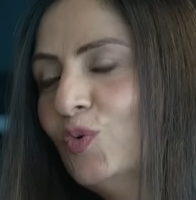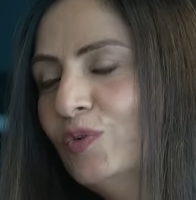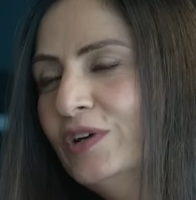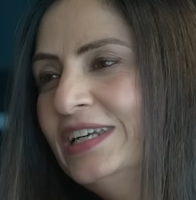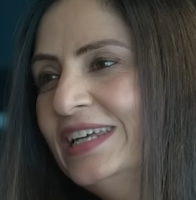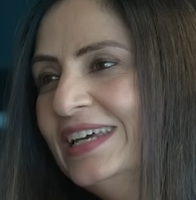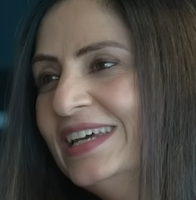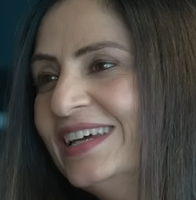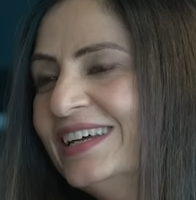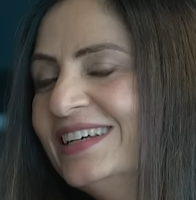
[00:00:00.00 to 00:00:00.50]

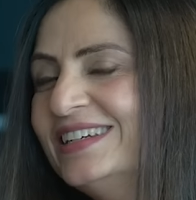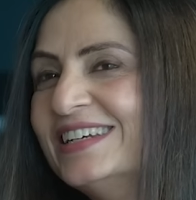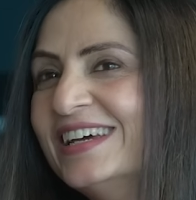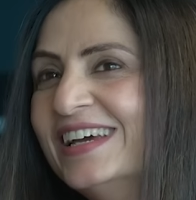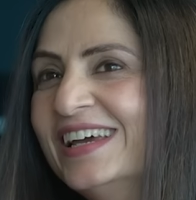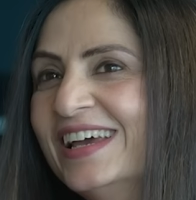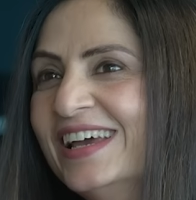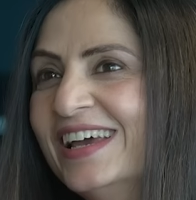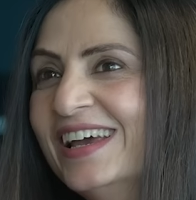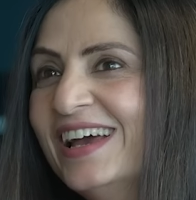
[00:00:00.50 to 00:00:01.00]
COVID hit.
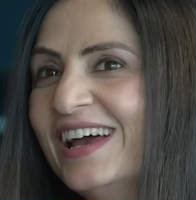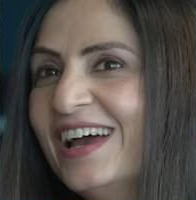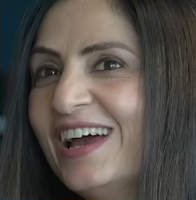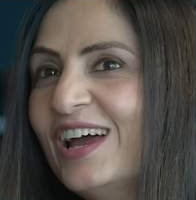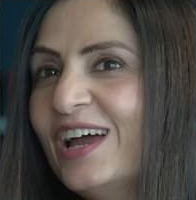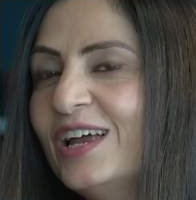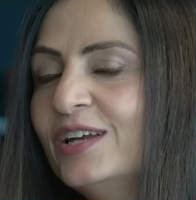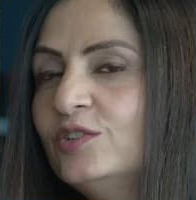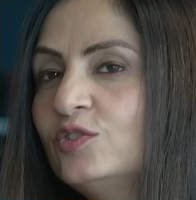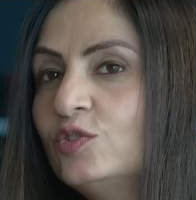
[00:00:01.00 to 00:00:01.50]

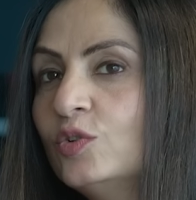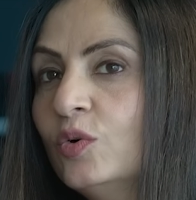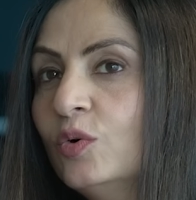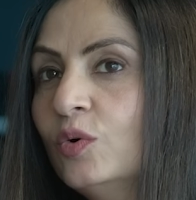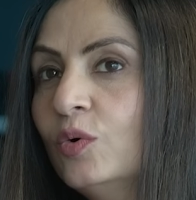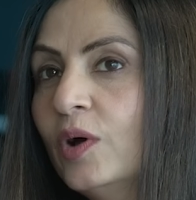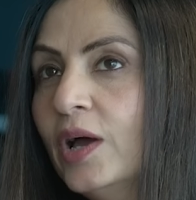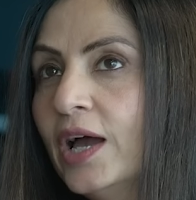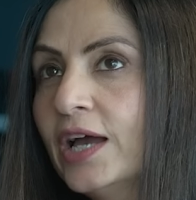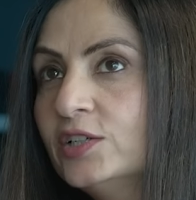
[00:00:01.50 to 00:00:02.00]
And so
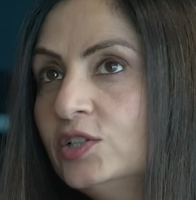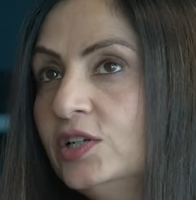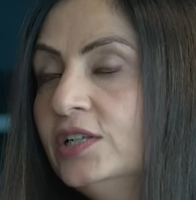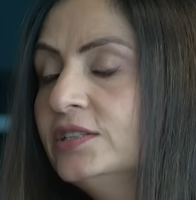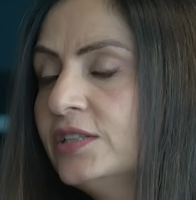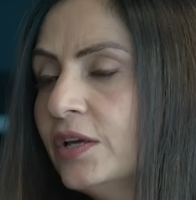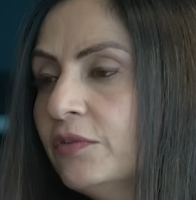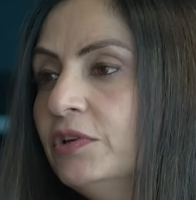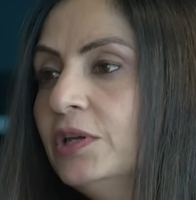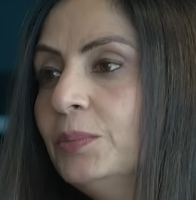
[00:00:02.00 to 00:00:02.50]
actually
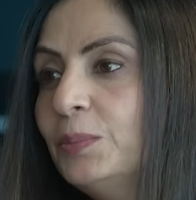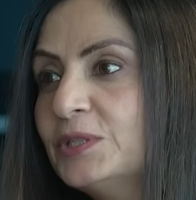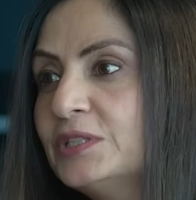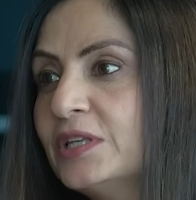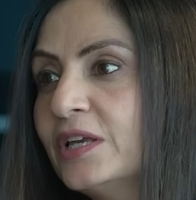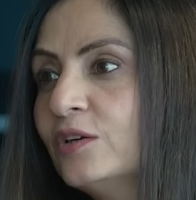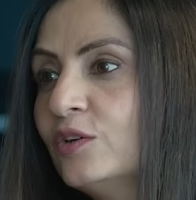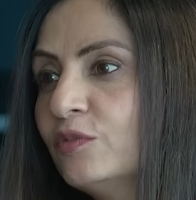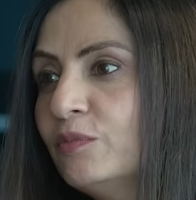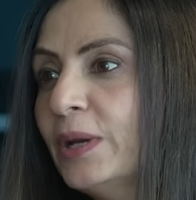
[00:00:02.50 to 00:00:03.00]

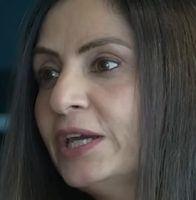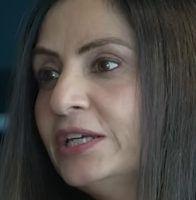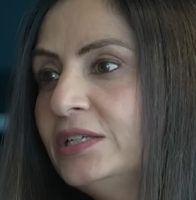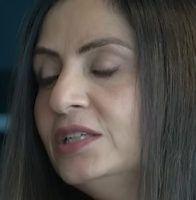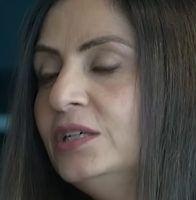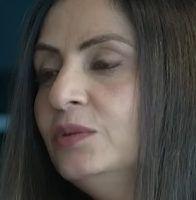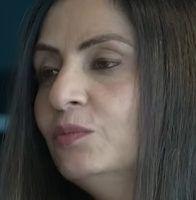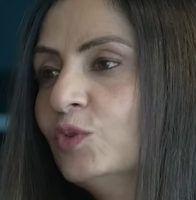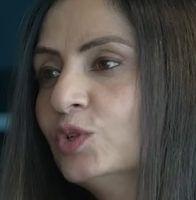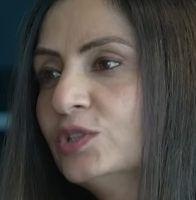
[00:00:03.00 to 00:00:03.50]
70% of my
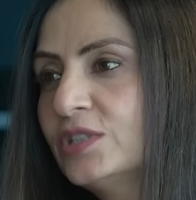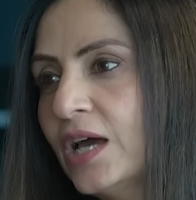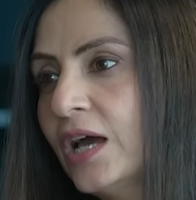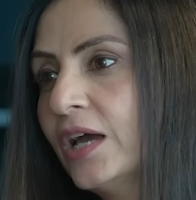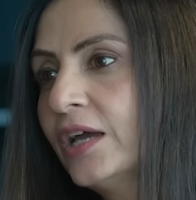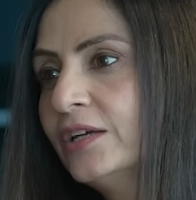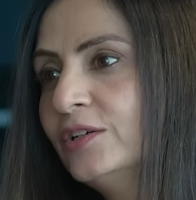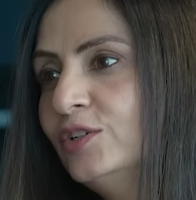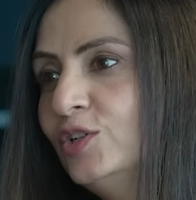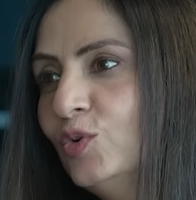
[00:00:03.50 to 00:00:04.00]
team was
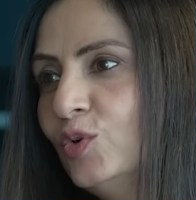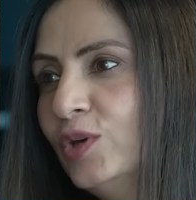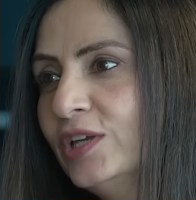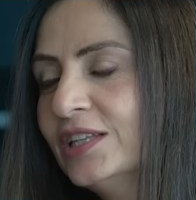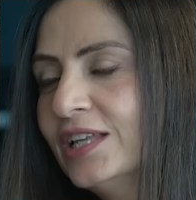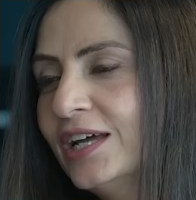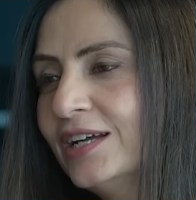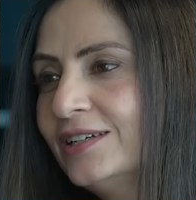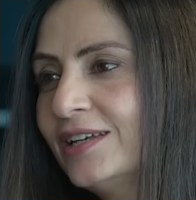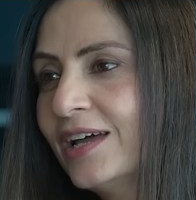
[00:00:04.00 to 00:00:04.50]
hired
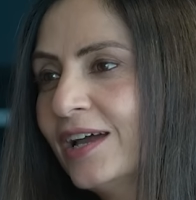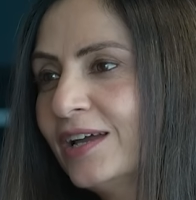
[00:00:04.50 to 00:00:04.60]
during that